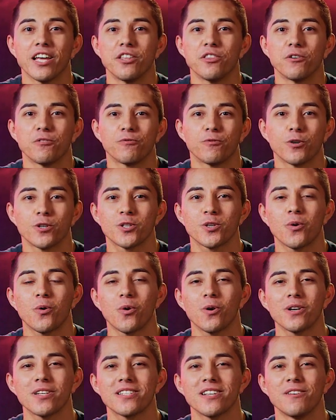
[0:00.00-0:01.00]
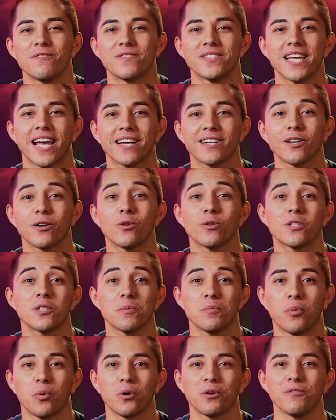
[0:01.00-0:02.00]
in the first course of Technical
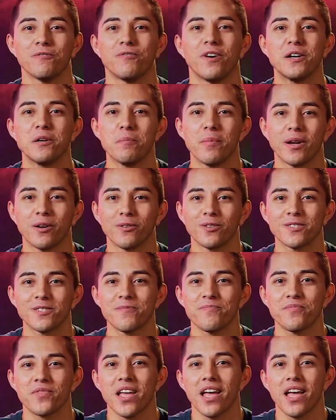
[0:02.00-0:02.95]
Support Fundamentals.